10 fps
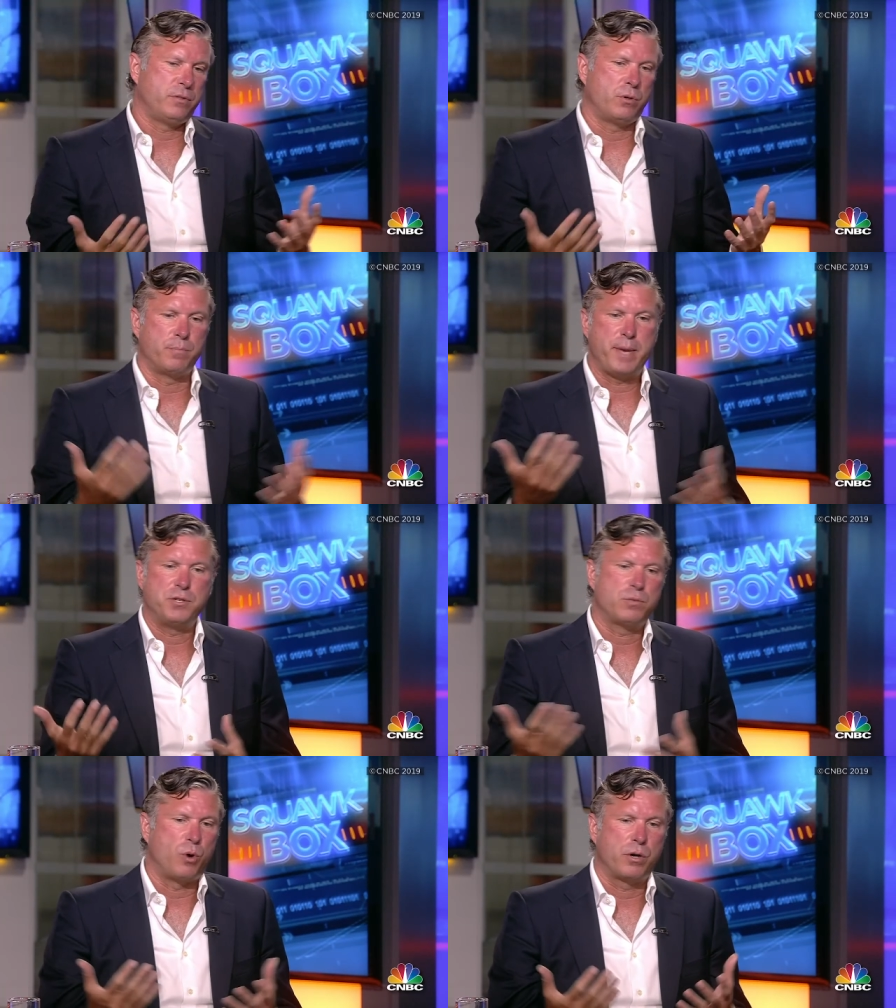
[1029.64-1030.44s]
to our
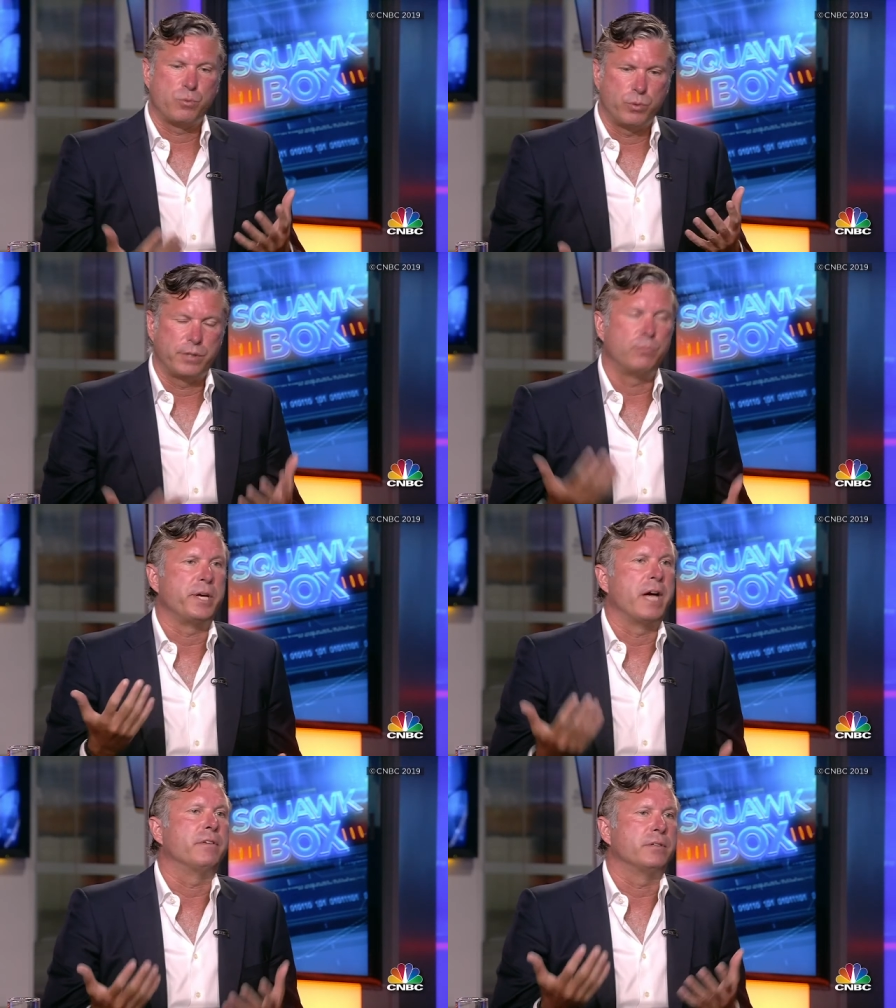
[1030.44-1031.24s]
benchmark, where
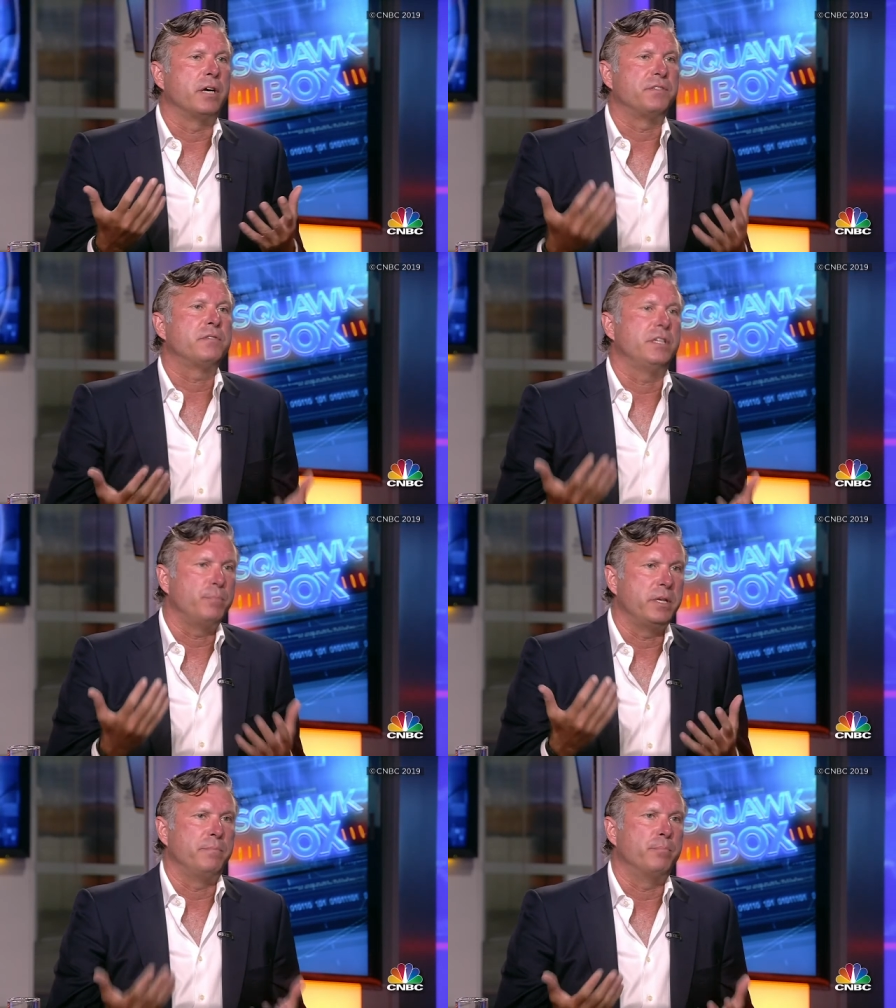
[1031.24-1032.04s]
we have a
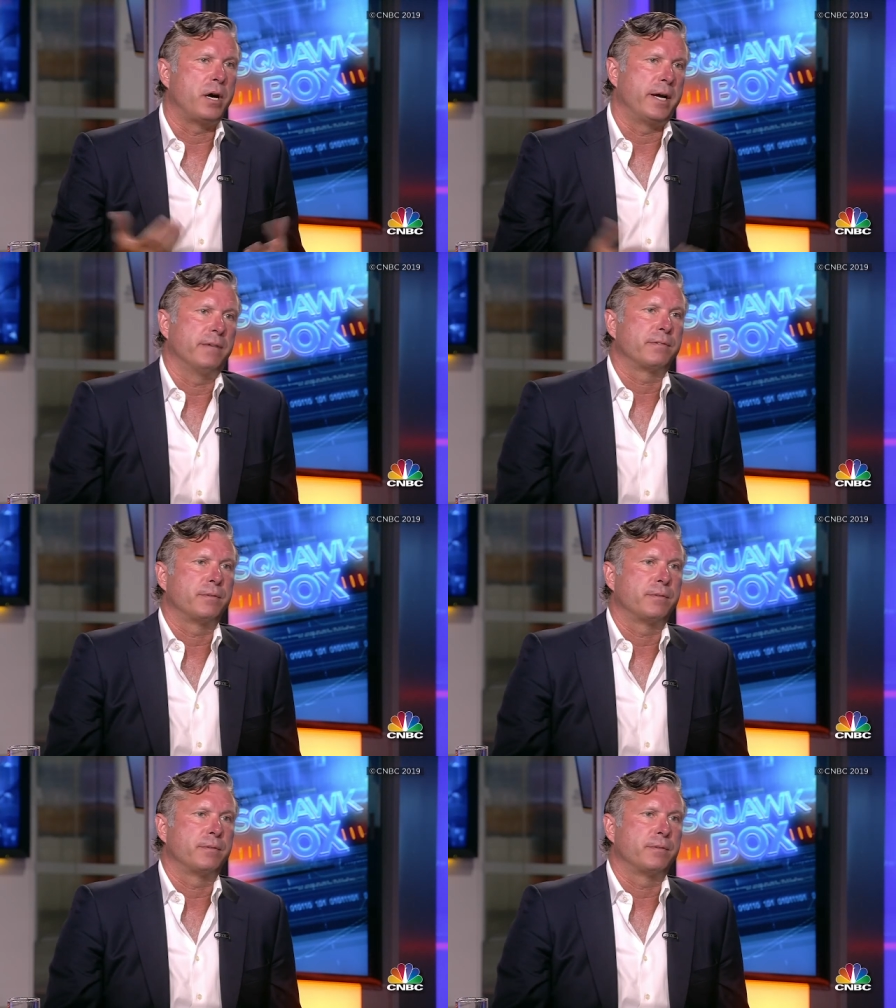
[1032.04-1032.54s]
steepening bias.